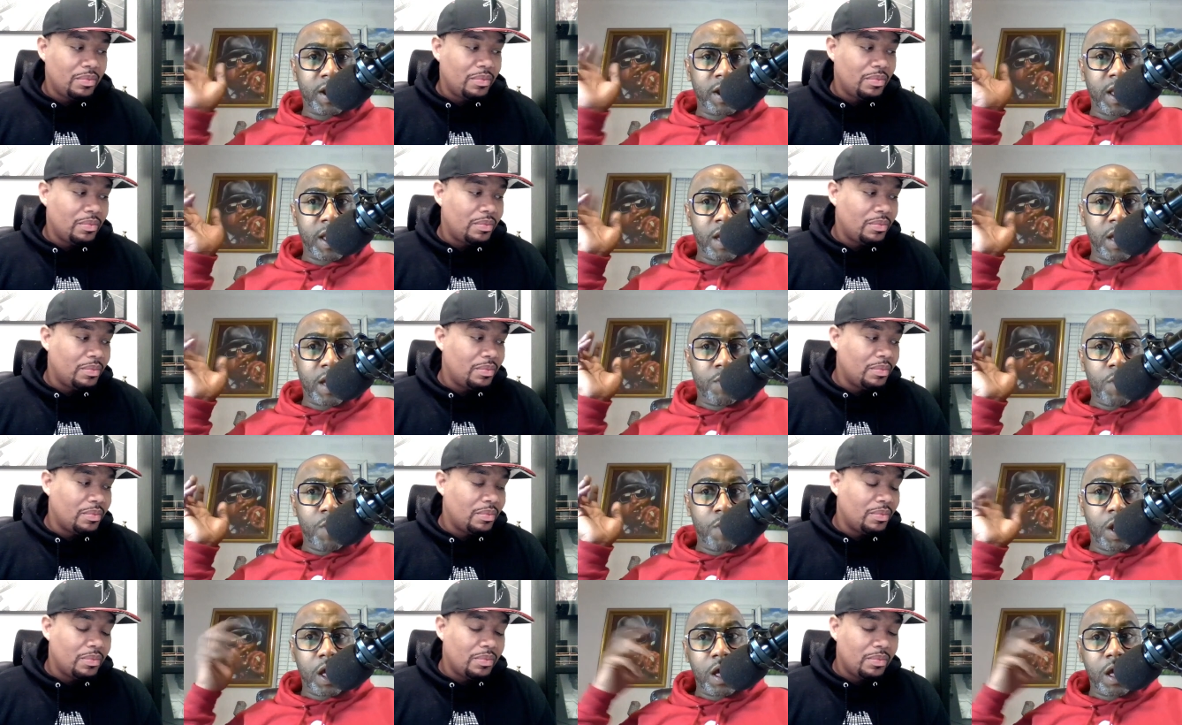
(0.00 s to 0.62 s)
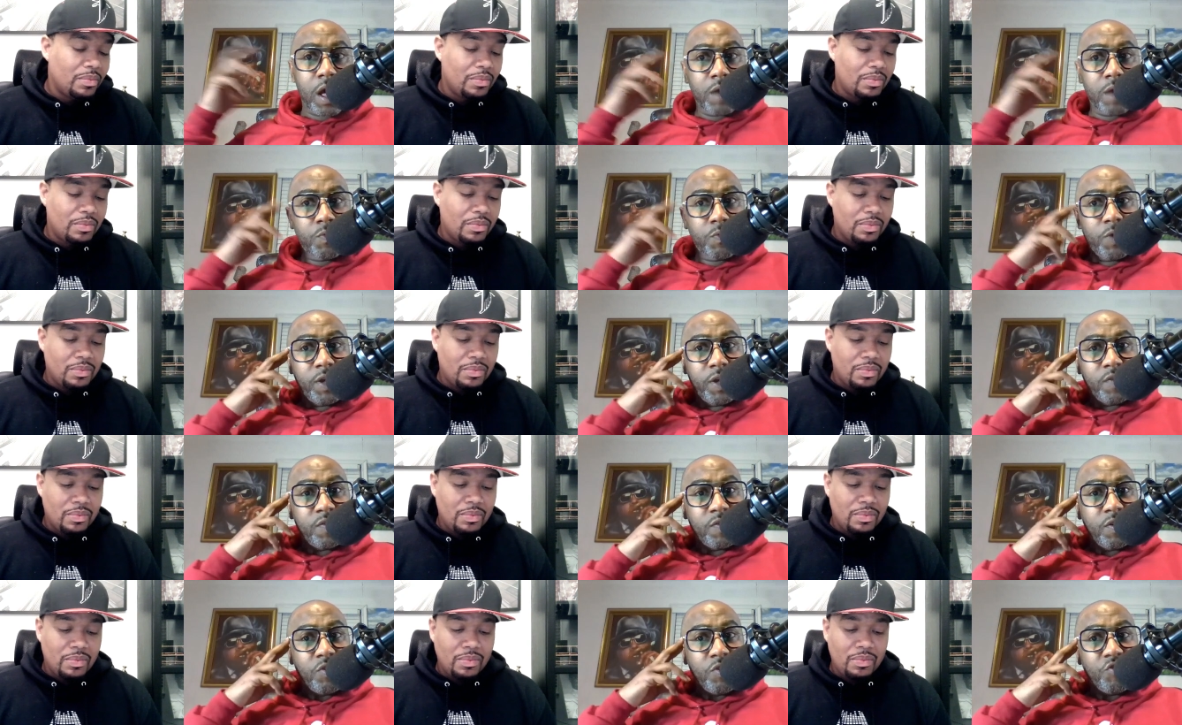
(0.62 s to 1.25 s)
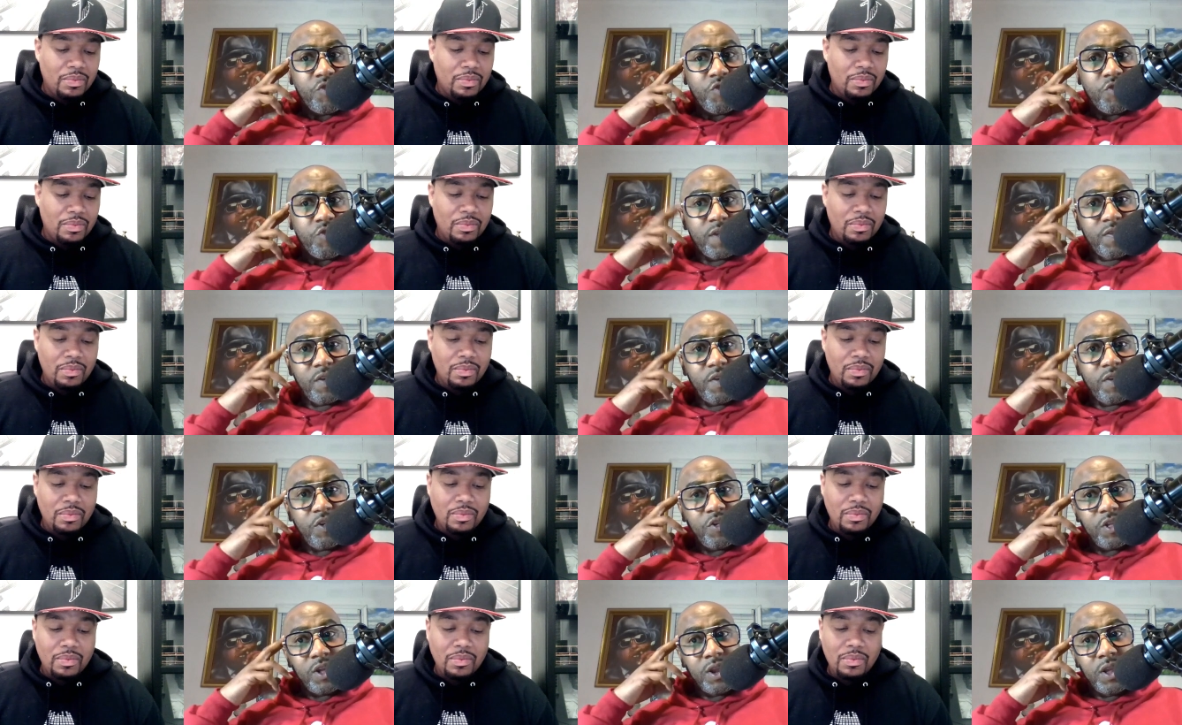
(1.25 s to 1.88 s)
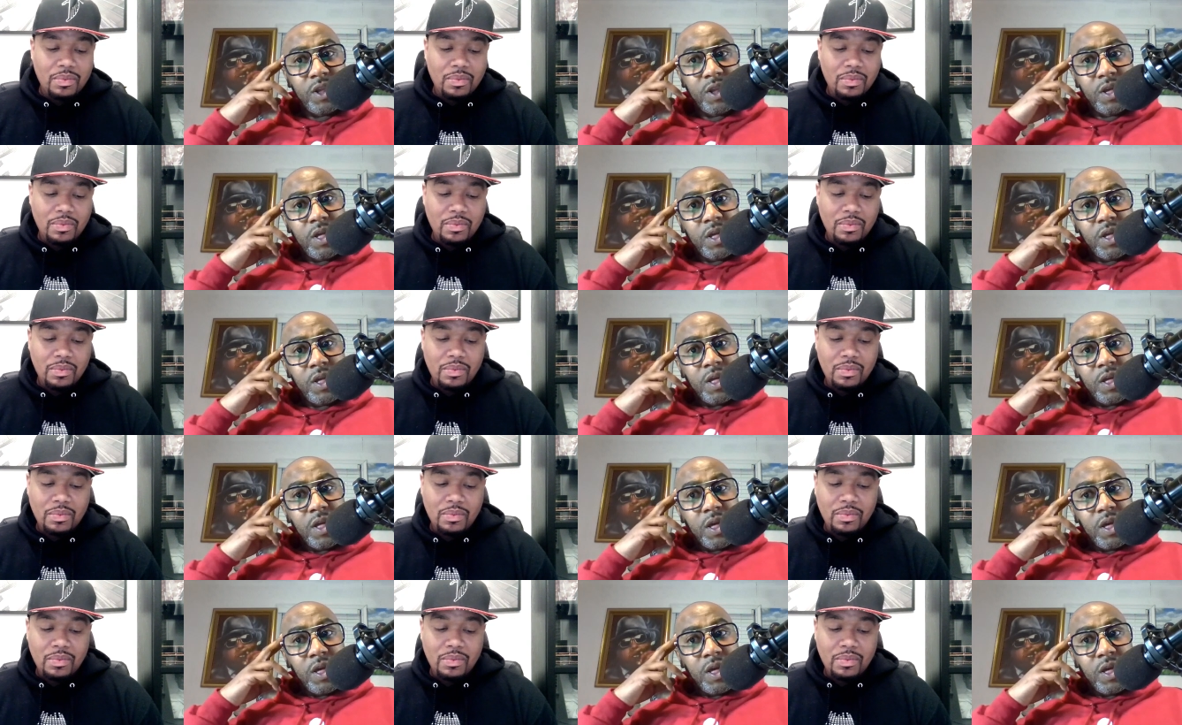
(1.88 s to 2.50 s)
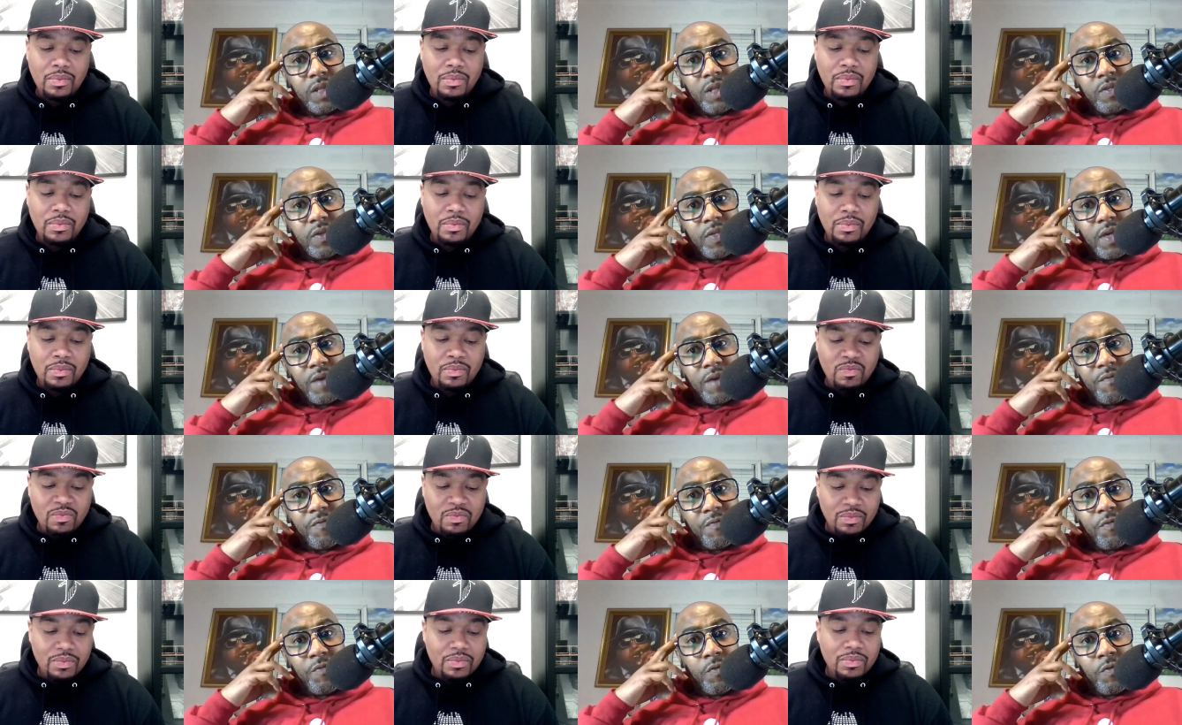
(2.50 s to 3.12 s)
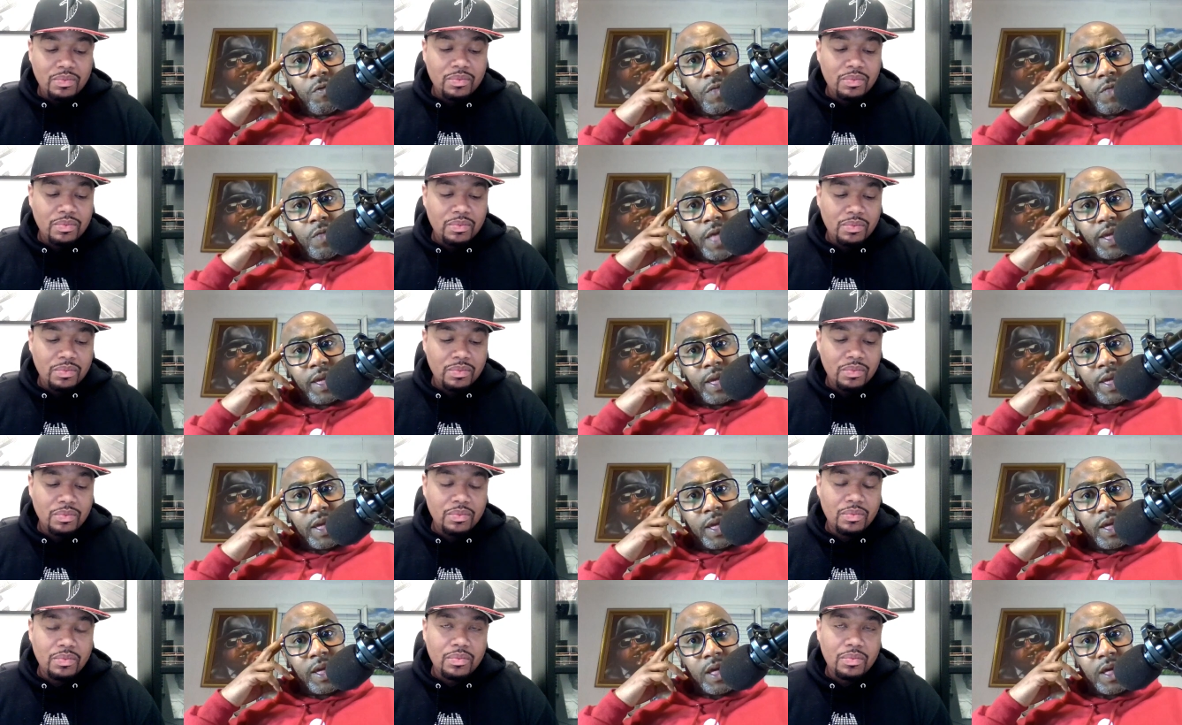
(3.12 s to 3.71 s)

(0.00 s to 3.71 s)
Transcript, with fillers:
Speaker 1: right now while Conway is still transitioning into that full like